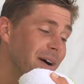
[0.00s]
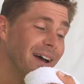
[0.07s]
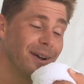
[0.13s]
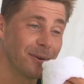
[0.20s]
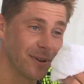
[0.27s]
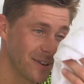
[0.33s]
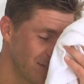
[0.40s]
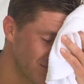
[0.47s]
why
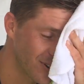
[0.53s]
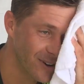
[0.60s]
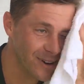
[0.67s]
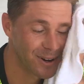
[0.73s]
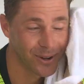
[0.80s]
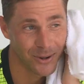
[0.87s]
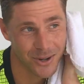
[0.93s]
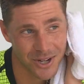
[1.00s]
I really
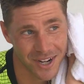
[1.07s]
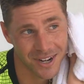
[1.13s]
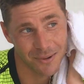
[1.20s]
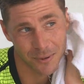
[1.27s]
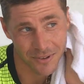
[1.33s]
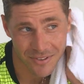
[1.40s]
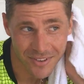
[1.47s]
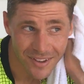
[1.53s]
started
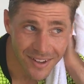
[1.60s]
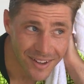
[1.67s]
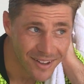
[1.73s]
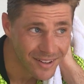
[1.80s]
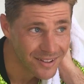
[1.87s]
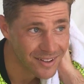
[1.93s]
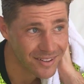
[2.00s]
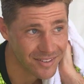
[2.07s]
coaching was
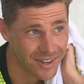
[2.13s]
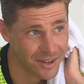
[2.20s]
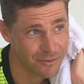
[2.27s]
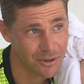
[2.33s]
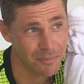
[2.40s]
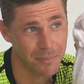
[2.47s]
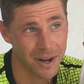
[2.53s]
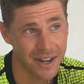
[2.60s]
to
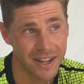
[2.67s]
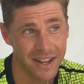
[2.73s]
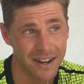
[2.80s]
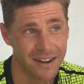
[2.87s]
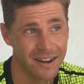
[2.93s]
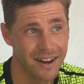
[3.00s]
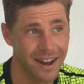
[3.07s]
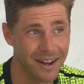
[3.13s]
save some money
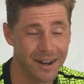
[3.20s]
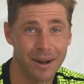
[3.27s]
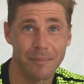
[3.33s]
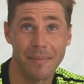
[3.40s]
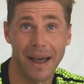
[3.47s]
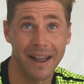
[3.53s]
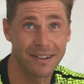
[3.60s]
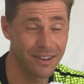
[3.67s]
and
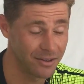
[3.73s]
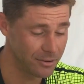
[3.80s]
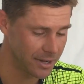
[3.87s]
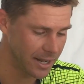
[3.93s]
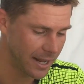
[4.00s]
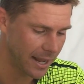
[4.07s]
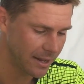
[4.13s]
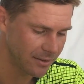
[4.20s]
come back to do
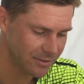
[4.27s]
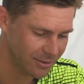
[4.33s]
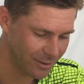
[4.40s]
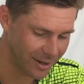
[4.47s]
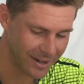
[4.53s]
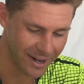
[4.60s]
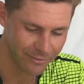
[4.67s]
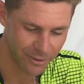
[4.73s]
it again.
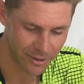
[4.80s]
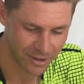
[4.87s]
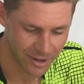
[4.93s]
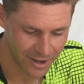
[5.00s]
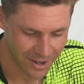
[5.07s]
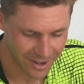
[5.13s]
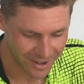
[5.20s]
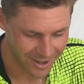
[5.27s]
So I
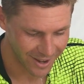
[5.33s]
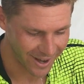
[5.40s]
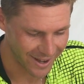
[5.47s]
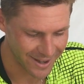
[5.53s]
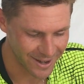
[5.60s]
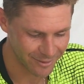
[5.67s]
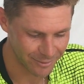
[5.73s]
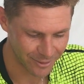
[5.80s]

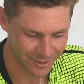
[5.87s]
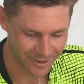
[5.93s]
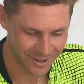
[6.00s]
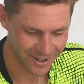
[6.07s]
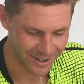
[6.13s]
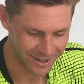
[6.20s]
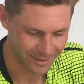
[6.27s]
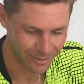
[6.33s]

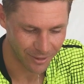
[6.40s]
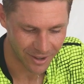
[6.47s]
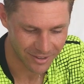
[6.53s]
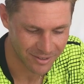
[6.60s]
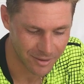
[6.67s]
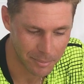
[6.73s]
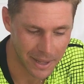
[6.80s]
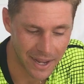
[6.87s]
never
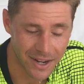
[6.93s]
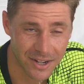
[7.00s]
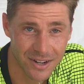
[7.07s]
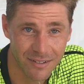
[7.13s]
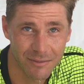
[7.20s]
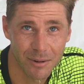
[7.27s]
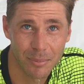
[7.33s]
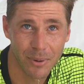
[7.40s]
lost the
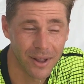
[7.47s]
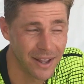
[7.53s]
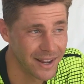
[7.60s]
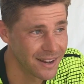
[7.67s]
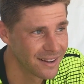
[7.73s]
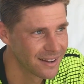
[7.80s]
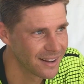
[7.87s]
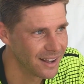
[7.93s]
passion for
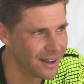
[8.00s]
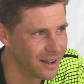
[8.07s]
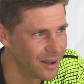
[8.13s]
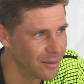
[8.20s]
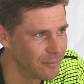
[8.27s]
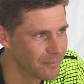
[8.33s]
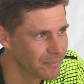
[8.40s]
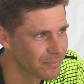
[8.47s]
playing.
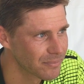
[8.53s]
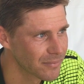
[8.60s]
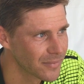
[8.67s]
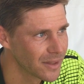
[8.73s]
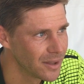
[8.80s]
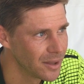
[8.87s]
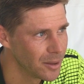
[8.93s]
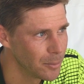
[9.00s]

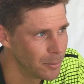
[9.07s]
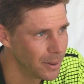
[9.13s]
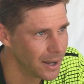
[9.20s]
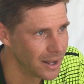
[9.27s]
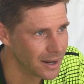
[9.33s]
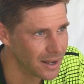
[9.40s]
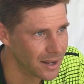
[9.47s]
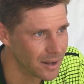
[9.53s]

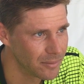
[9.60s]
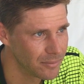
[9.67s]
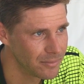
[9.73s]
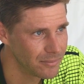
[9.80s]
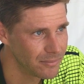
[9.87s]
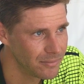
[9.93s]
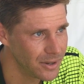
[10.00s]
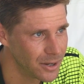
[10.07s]
But
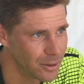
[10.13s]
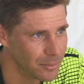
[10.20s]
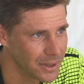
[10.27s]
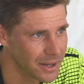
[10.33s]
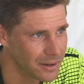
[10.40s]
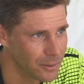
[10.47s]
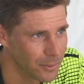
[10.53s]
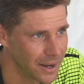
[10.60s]

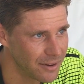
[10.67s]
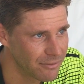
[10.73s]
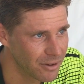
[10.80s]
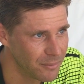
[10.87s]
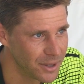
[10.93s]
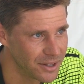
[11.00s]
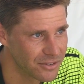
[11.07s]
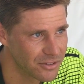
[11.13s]
being away
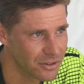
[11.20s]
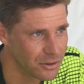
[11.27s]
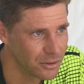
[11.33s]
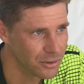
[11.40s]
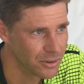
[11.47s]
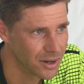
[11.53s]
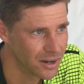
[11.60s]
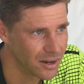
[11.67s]
from it
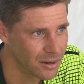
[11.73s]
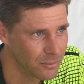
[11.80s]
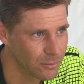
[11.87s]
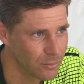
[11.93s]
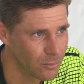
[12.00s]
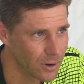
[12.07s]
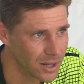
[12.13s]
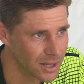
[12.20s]
too,
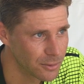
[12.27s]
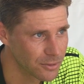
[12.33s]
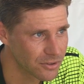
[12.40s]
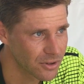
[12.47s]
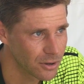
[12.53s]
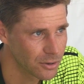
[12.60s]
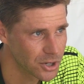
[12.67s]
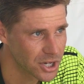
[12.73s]
while I
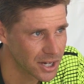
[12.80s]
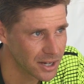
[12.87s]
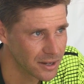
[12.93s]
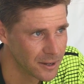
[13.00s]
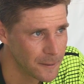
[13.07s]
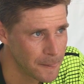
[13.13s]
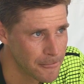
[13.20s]
was coaching,